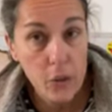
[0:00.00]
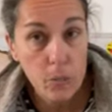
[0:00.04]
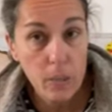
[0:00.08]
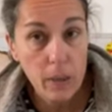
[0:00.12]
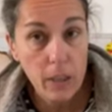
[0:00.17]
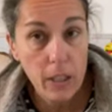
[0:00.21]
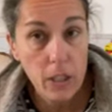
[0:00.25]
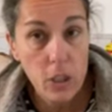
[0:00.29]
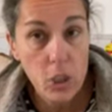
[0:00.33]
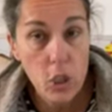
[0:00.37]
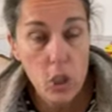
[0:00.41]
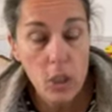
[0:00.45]

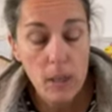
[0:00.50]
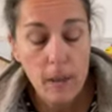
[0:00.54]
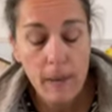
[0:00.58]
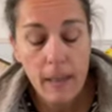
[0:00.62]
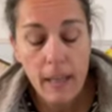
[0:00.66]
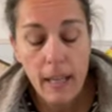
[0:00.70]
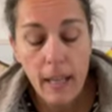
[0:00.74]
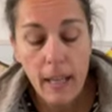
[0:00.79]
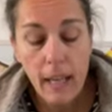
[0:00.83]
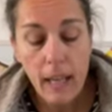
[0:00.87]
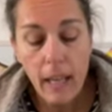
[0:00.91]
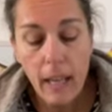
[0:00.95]
range,
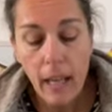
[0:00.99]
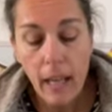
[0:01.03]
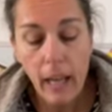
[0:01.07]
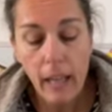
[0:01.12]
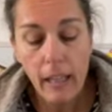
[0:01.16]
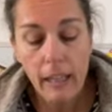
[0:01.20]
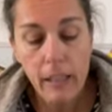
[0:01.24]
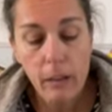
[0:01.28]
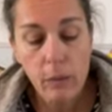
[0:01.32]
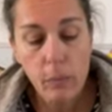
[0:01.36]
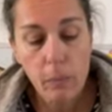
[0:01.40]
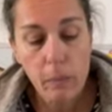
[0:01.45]

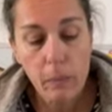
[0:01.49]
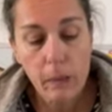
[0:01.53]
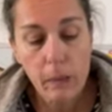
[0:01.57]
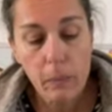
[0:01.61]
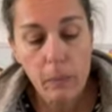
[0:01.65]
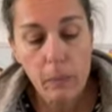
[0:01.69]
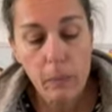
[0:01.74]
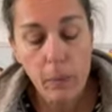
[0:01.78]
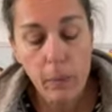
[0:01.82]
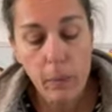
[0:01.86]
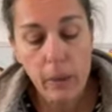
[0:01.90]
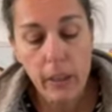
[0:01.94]
and they've
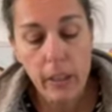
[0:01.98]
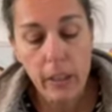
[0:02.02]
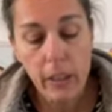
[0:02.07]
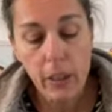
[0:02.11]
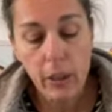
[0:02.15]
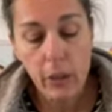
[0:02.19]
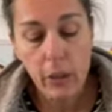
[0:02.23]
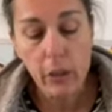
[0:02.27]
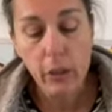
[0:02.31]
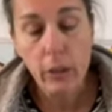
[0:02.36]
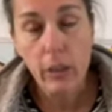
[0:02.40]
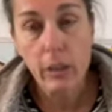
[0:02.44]
been pretty
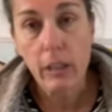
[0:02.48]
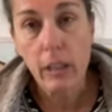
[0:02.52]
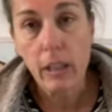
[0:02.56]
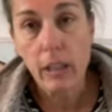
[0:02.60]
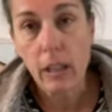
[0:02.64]
good.